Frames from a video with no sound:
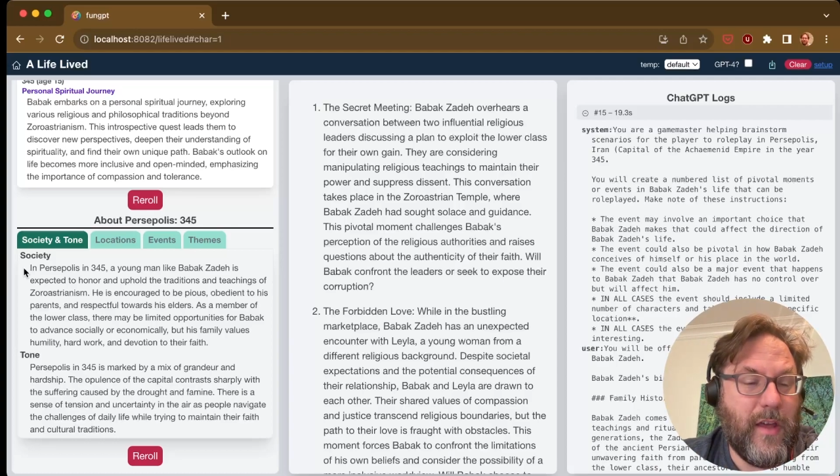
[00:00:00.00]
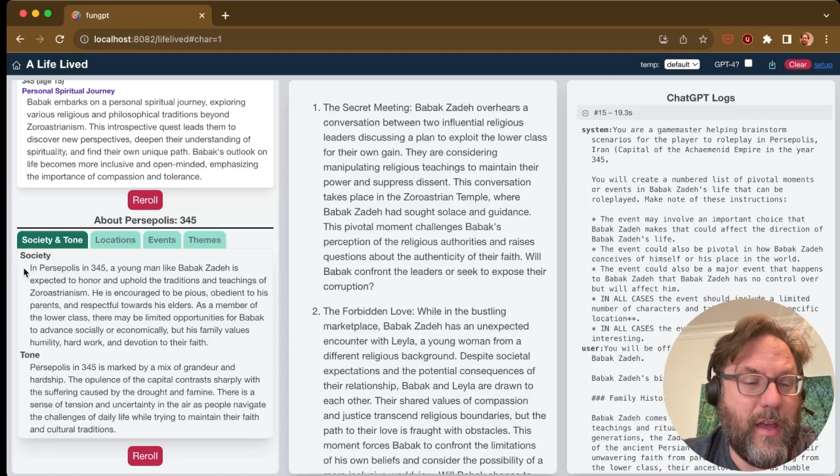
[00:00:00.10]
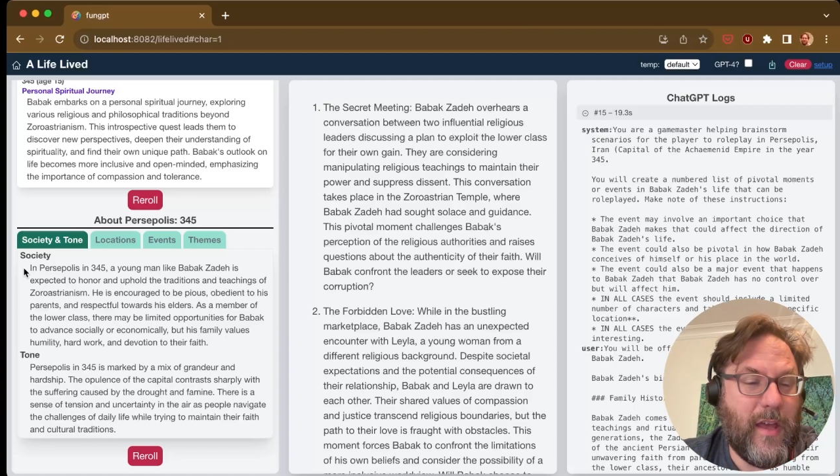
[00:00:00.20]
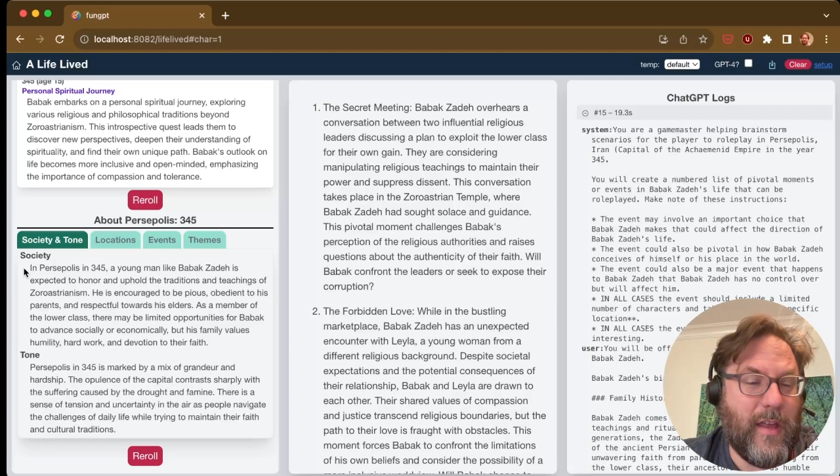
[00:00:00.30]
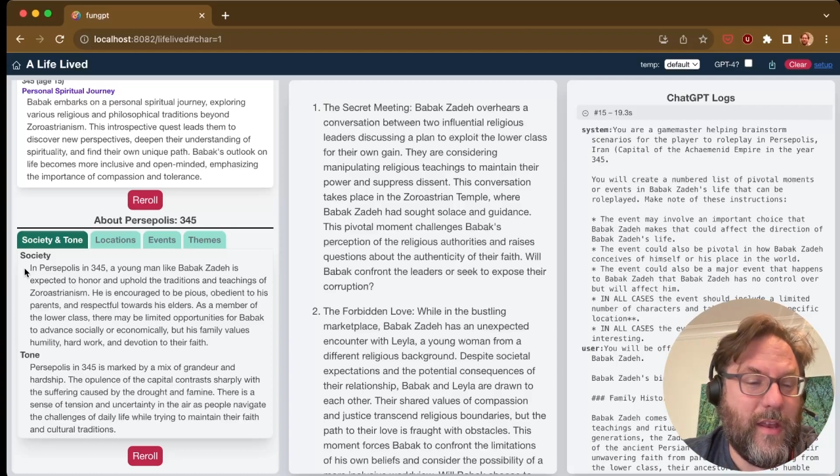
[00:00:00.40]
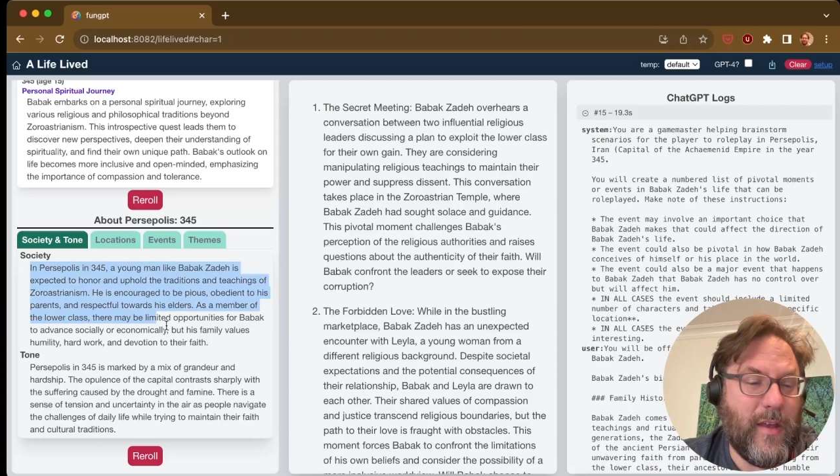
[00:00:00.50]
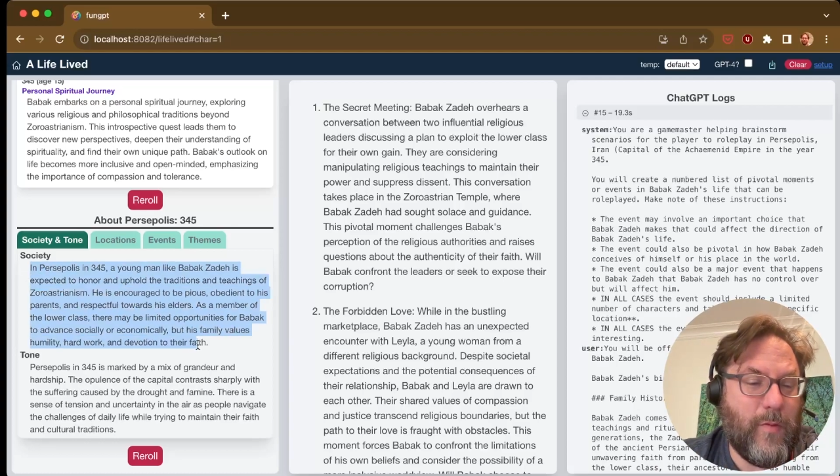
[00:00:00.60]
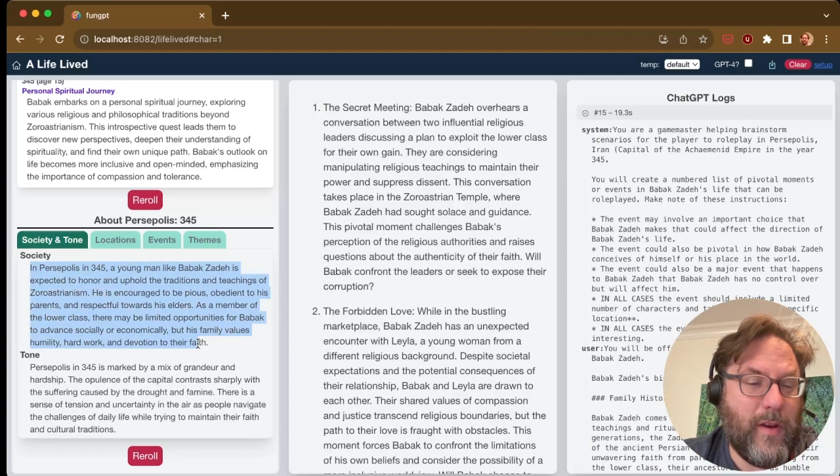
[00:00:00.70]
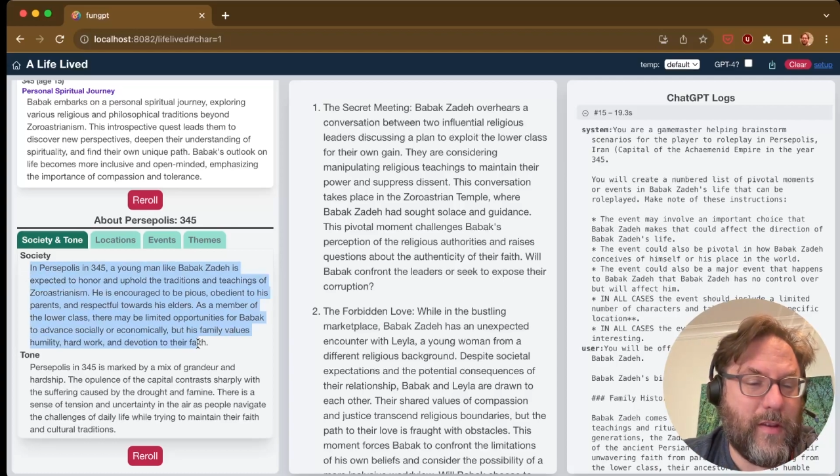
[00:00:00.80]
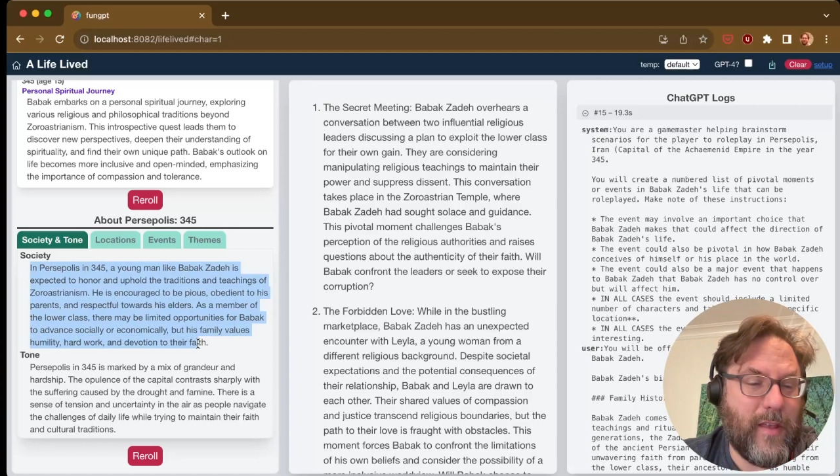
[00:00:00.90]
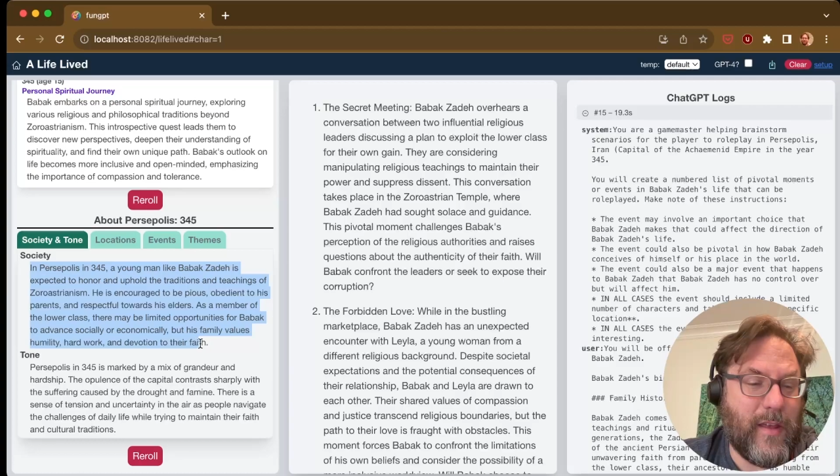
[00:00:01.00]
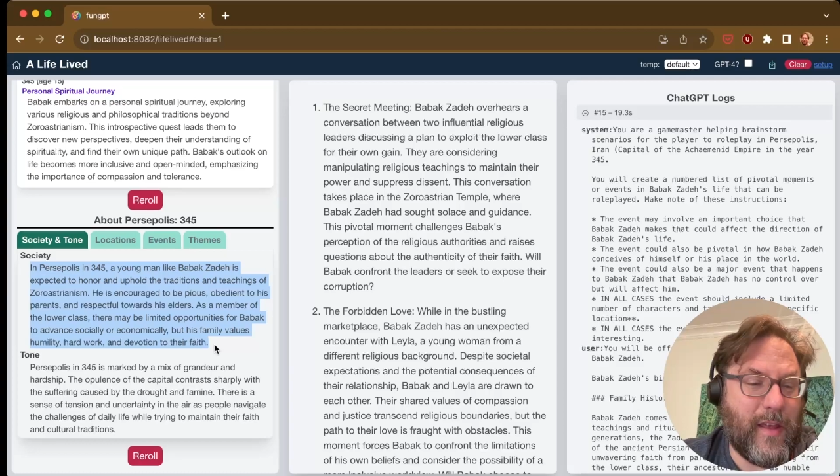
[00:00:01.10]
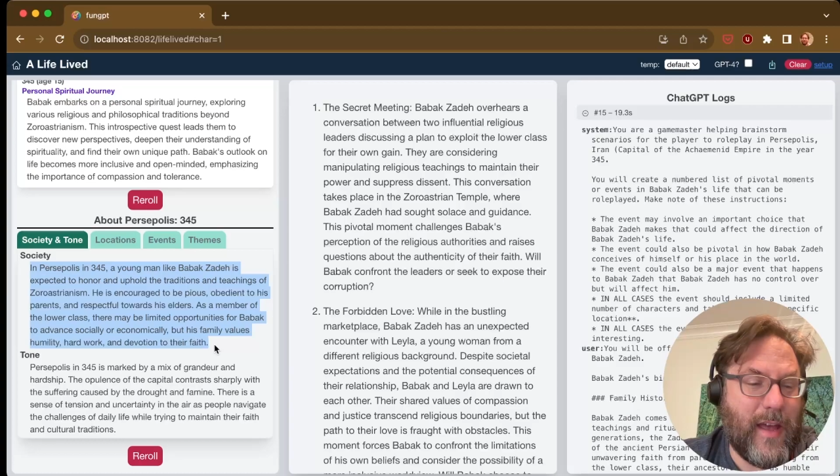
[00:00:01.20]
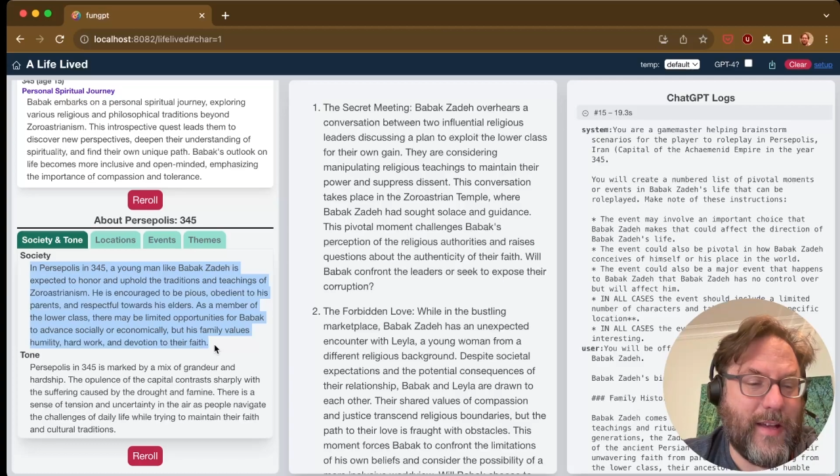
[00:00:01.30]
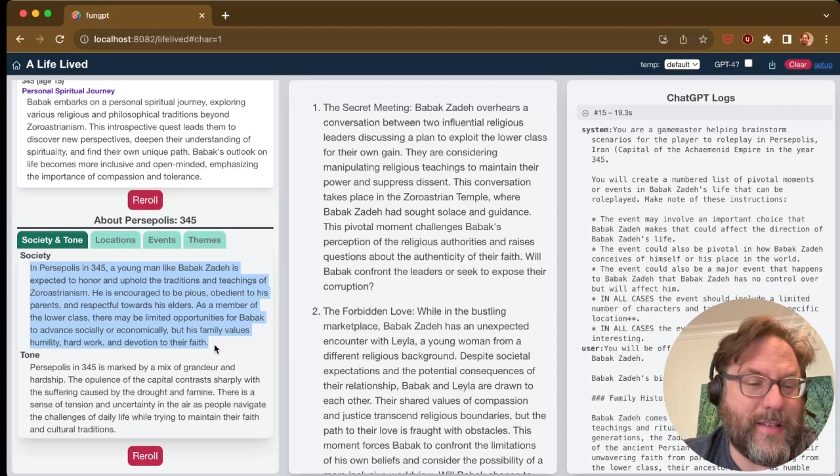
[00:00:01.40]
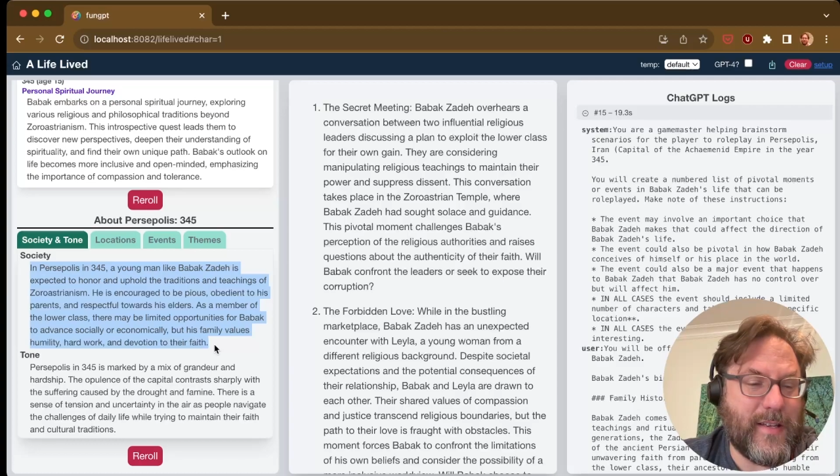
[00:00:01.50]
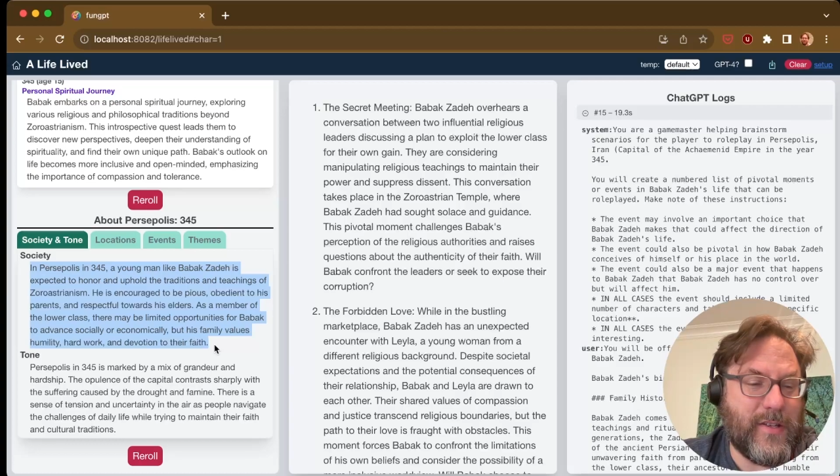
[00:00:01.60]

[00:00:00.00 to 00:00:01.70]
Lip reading: and we need to like ask it